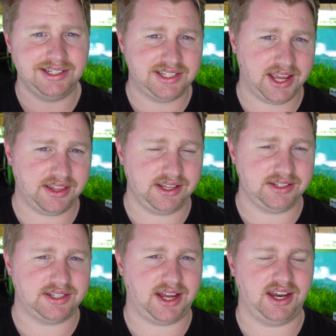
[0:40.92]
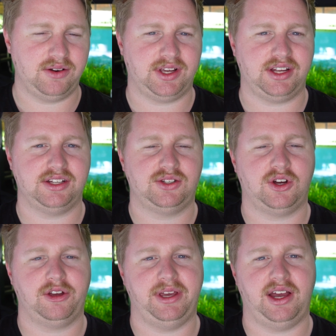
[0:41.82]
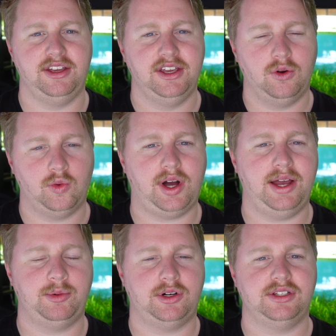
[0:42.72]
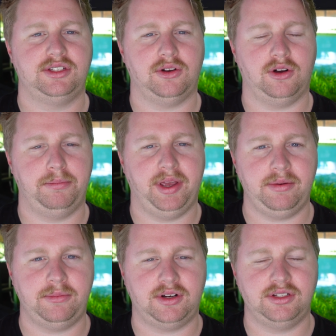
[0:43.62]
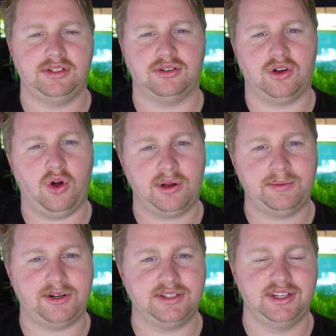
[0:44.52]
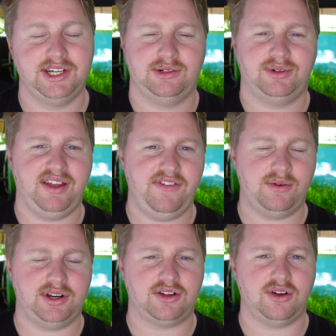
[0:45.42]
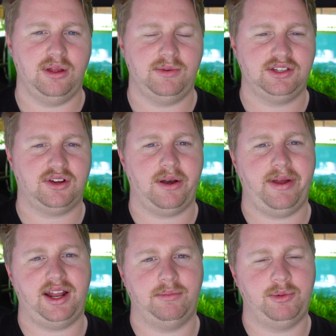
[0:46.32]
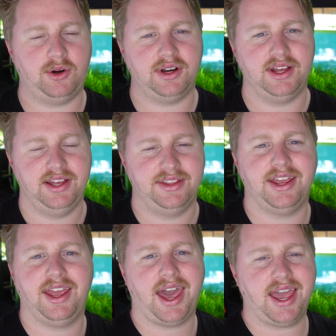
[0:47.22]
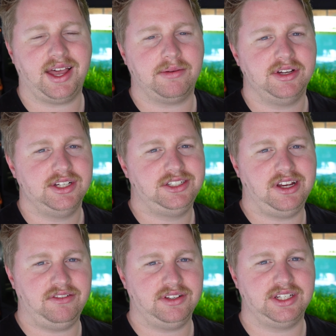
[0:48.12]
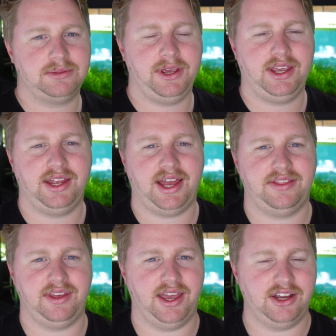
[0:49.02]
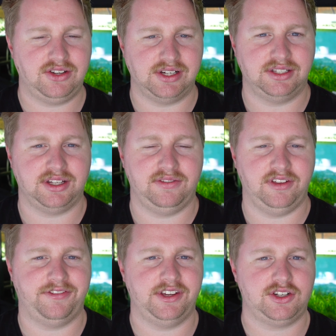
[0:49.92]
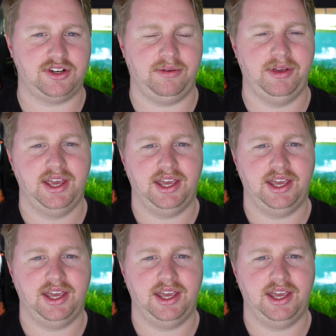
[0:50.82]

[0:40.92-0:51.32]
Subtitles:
To get things started, we're going to talk about whiteboards or pinboards or corkboards, whatever you want to call them. We're talking about a board that you hang up, generally speaking, at the entrance of your fish room.